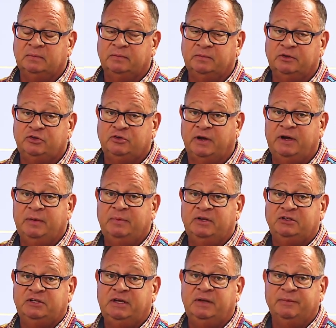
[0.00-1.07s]
we try to be
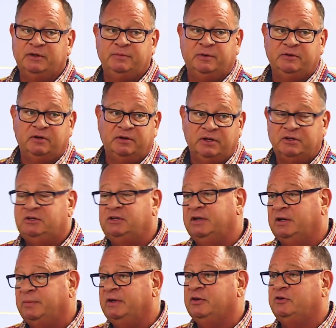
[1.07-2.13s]
seamless, but there does need
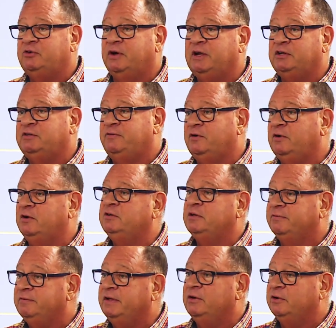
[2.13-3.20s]
to be a transference
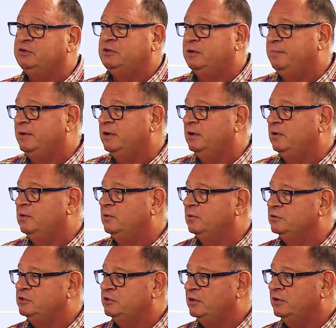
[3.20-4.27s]
of leadership in a local
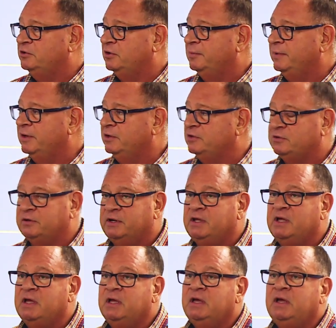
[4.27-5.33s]
church or ministry.
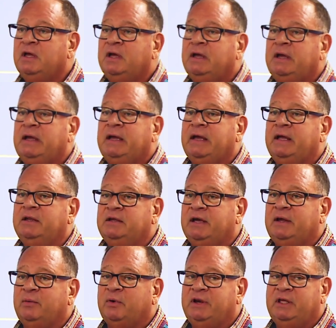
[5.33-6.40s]
And
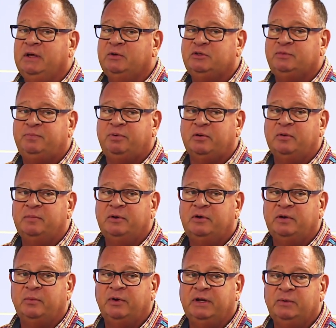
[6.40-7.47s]
yet what he was
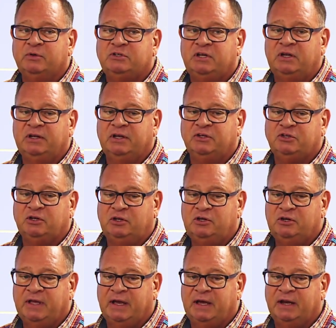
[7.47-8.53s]
telling us to
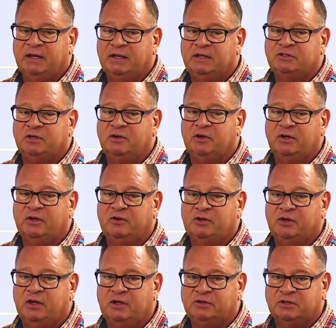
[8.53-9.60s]
look at is an
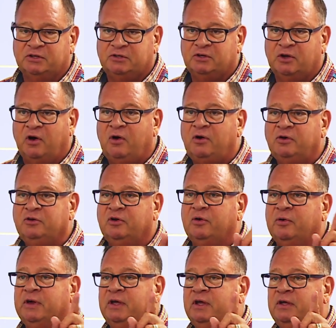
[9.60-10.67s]

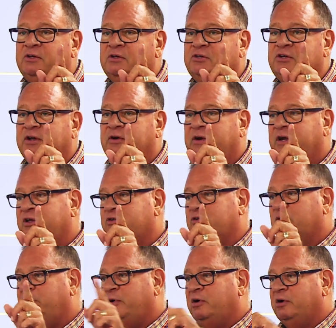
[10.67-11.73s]
ongoing
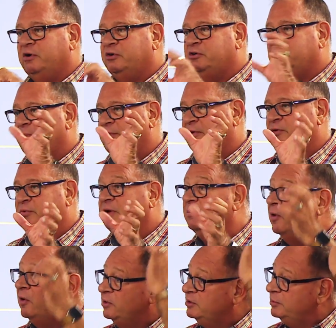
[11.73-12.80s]
generational partnership between
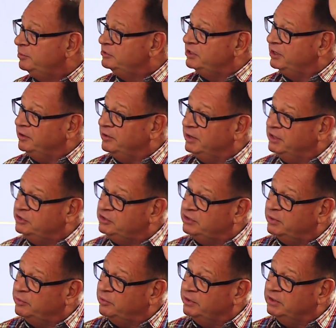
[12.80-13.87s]
multiple generations
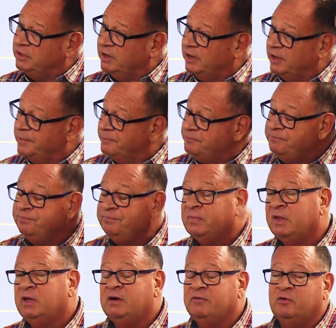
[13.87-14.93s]
at one time.
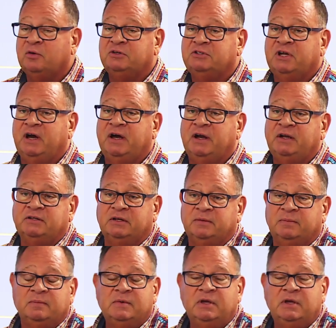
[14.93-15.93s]
Of course, God is a